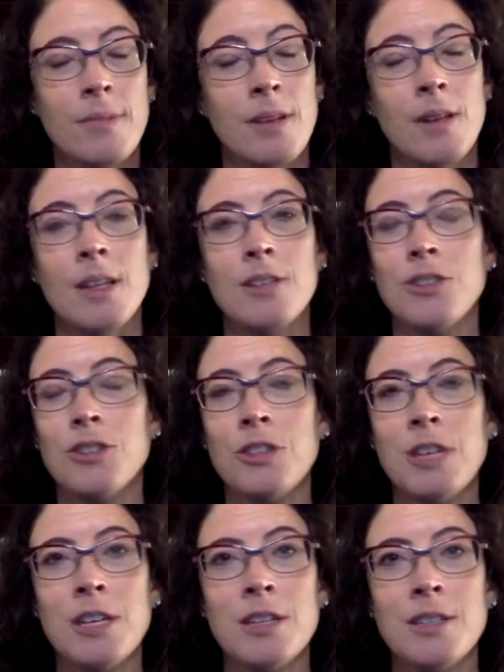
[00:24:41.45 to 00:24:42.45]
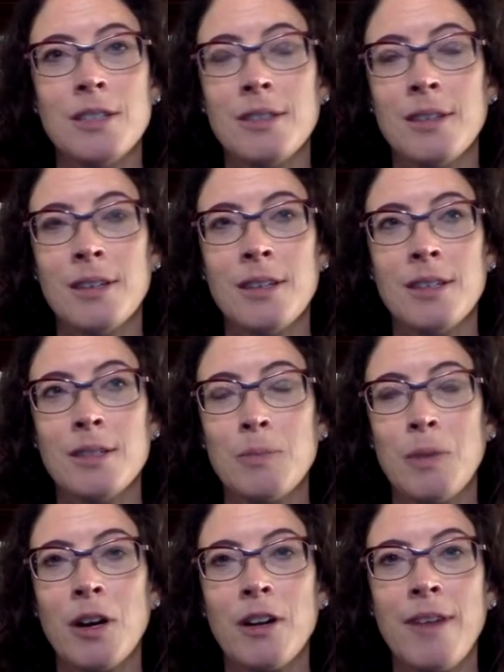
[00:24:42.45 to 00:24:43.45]
it is
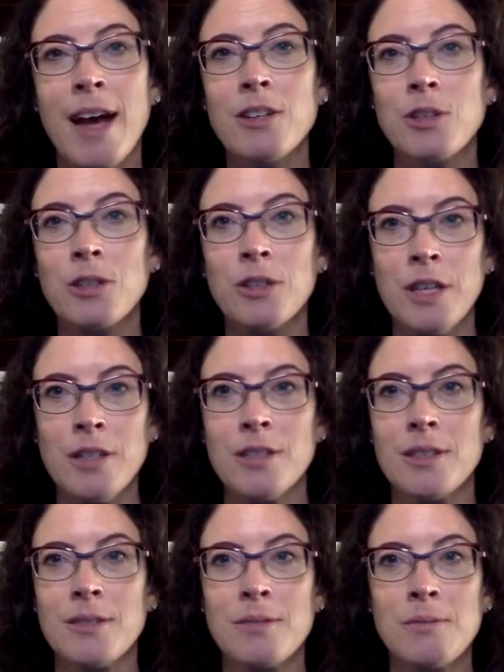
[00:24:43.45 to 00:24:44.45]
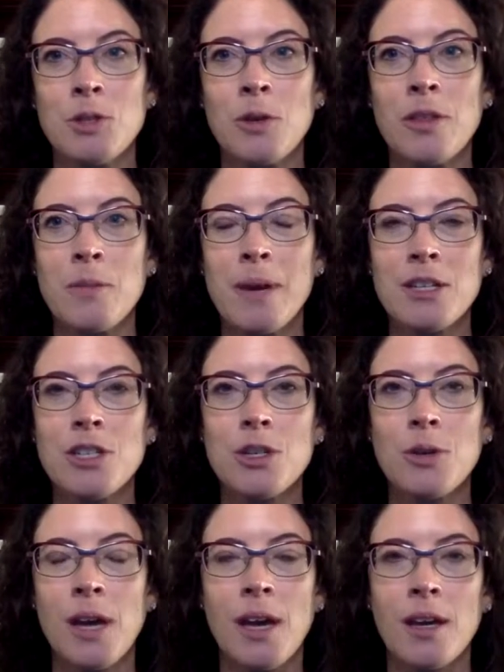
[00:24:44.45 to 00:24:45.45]
part of Agile. It's doing the best you
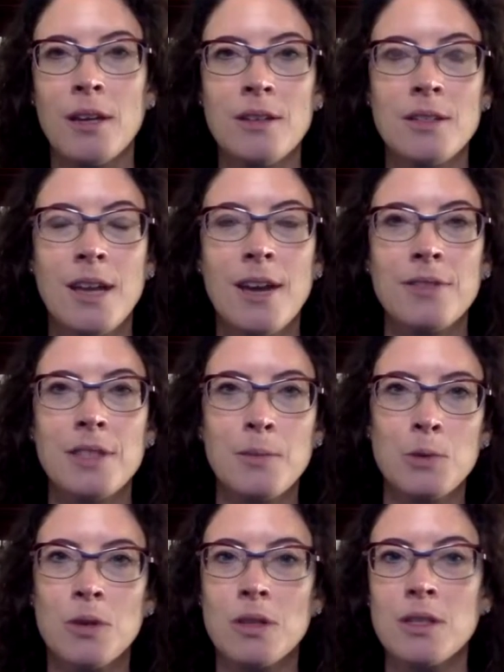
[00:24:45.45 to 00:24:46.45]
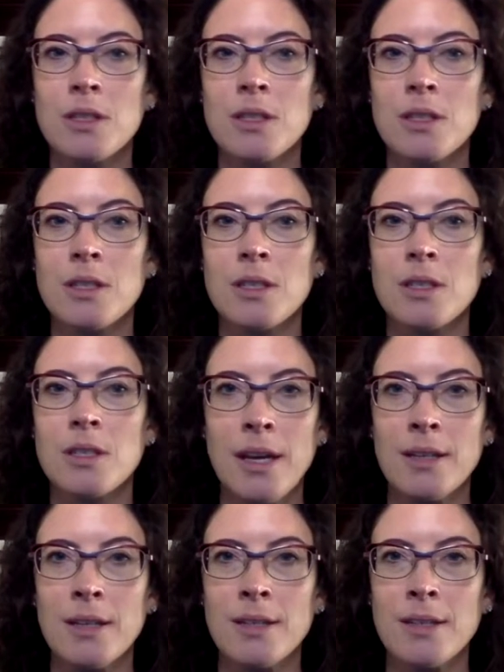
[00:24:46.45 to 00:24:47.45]
can to have some sort of system in
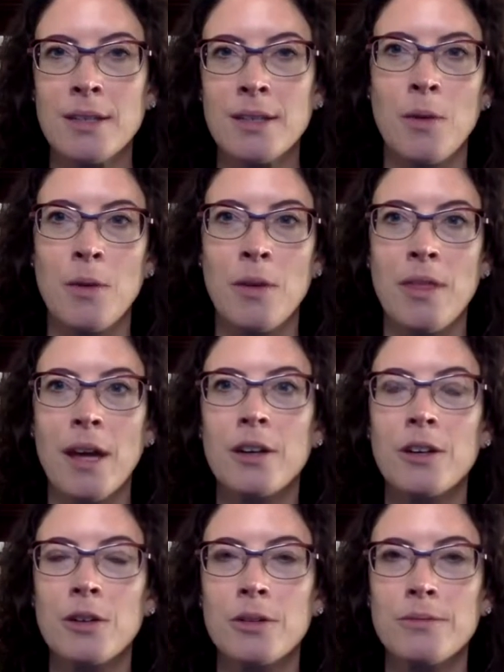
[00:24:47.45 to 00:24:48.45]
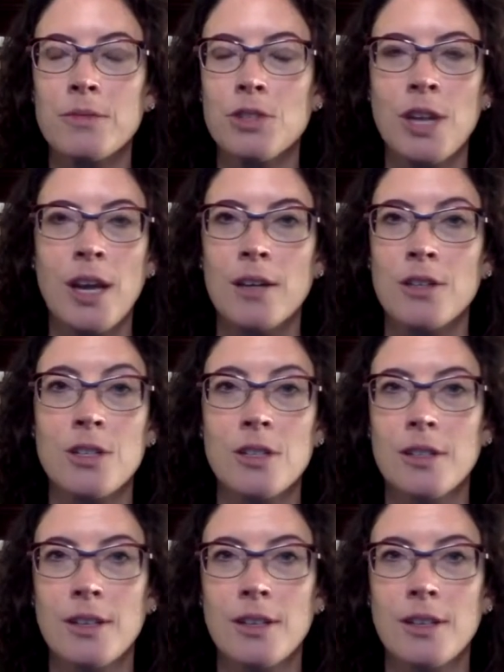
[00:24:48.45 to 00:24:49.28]
place and knowing that it'll change.